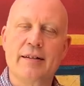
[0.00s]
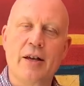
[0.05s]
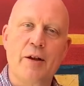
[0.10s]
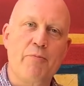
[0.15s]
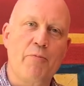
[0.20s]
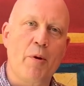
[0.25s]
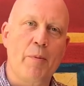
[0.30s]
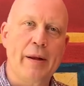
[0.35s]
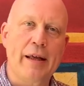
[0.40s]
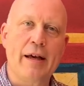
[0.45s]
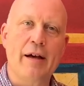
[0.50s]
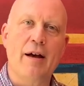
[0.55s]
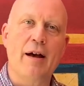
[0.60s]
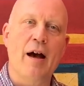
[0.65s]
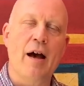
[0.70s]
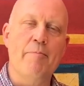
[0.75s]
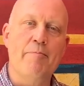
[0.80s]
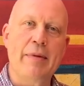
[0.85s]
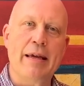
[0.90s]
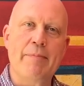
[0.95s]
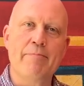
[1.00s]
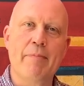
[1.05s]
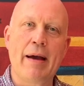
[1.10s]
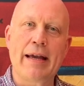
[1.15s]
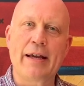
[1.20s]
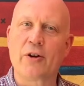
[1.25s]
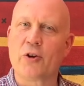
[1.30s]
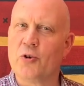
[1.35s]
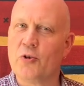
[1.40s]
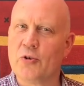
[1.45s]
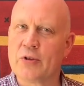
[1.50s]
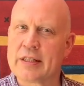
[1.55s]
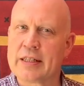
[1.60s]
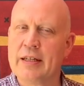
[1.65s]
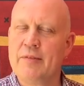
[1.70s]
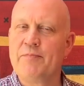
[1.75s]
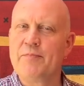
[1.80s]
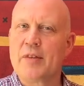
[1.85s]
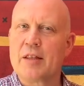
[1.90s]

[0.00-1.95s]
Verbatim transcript: you know, probably a, a meat main course.